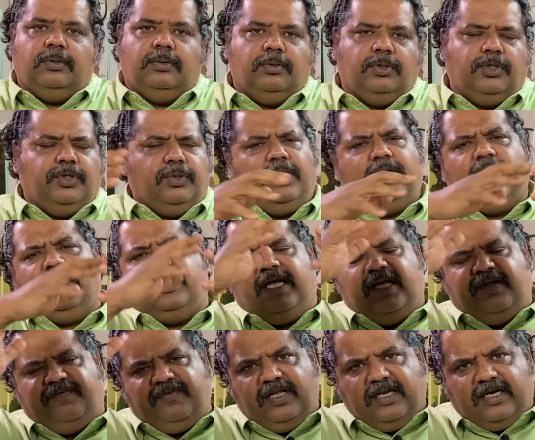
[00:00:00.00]
during a
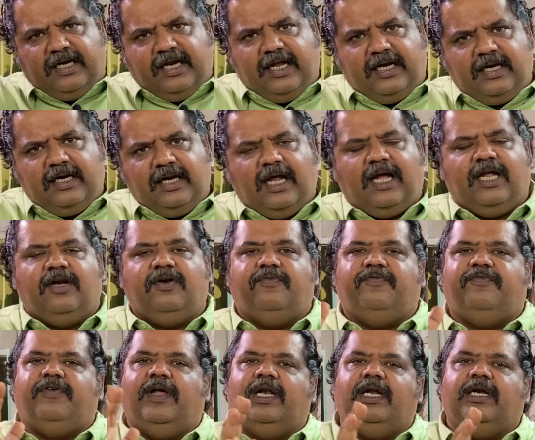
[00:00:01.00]
heavy rain
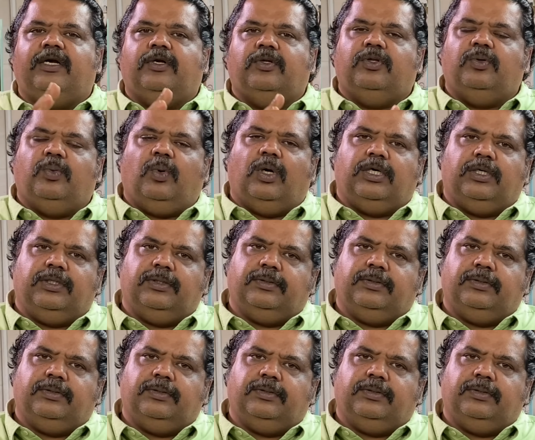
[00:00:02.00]
and fell into the water.